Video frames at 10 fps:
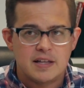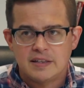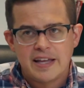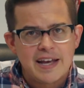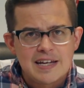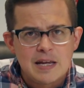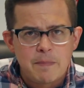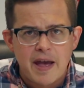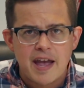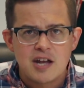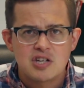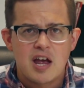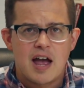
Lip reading: landing page?